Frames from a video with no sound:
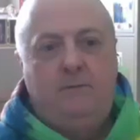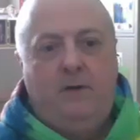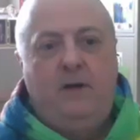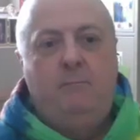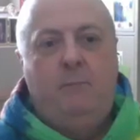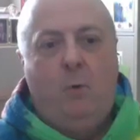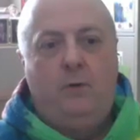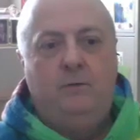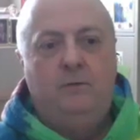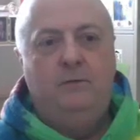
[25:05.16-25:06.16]
very
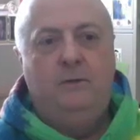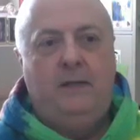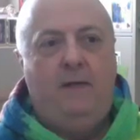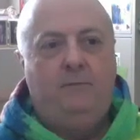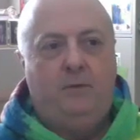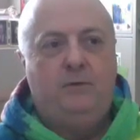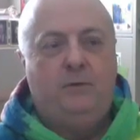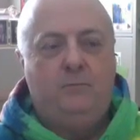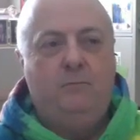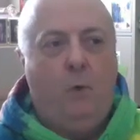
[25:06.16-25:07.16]
important. After a
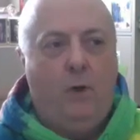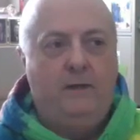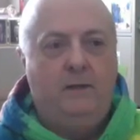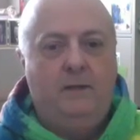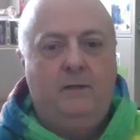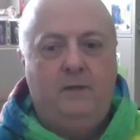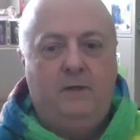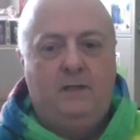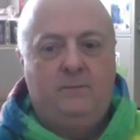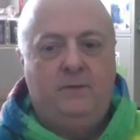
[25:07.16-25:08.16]
certain point, if your
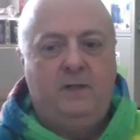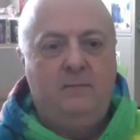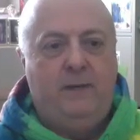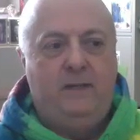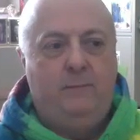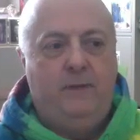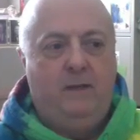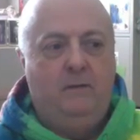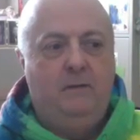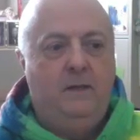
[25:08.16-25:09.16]
customer didn't pay the
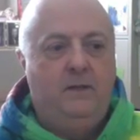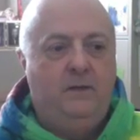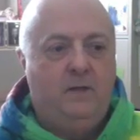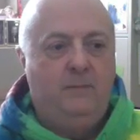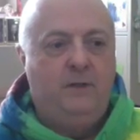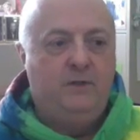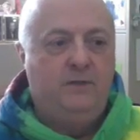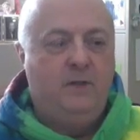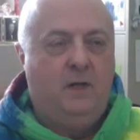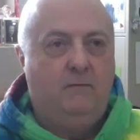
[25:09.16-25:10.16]
bill, your
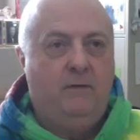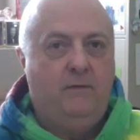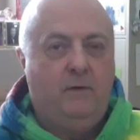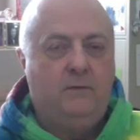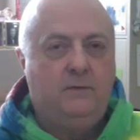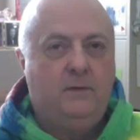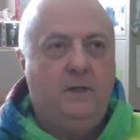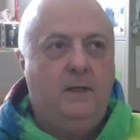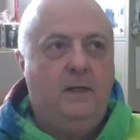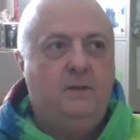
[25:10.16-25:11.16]
commissions got reversed.
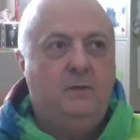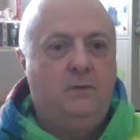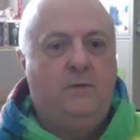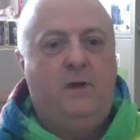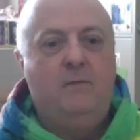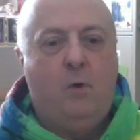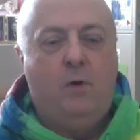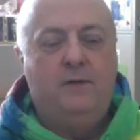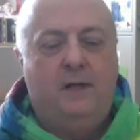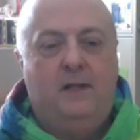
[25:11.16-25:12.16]
So it was very
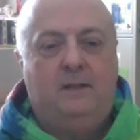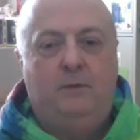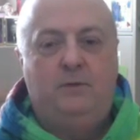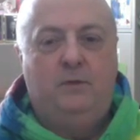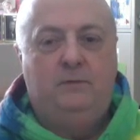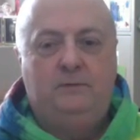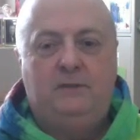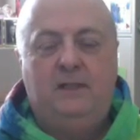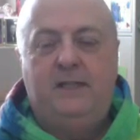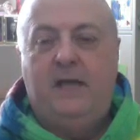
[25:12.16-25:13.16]
important to collect. So
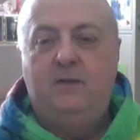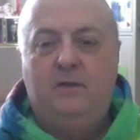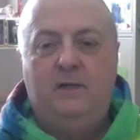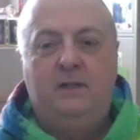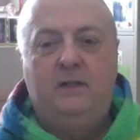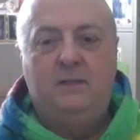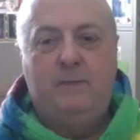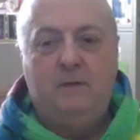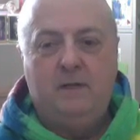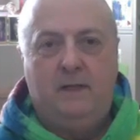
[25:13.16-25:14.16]
suddenly I turned into this
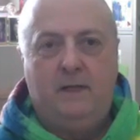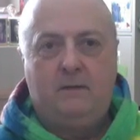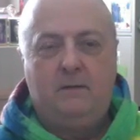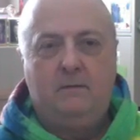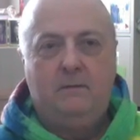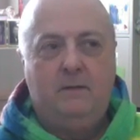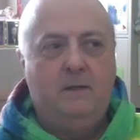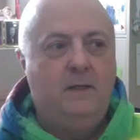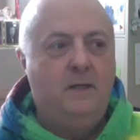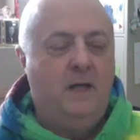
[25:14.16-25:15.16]
bill collector.
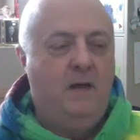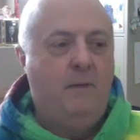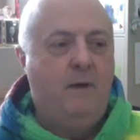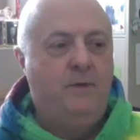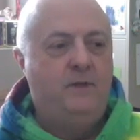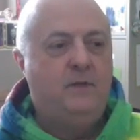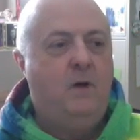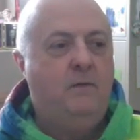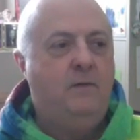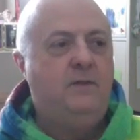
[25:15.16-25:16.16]
I remember this
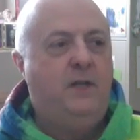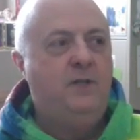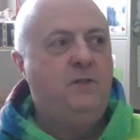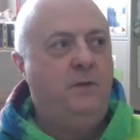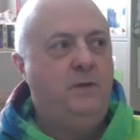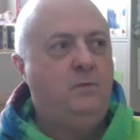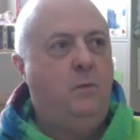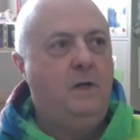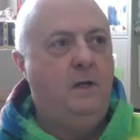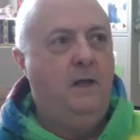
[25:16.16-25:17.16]
conversation with this
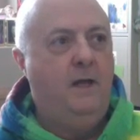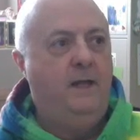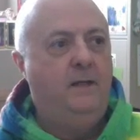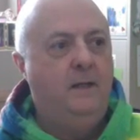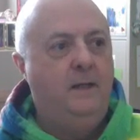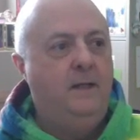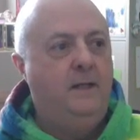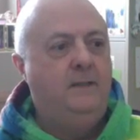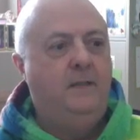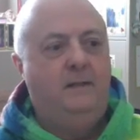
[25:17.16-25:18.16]
one client. He
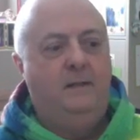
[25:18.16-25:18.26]
said,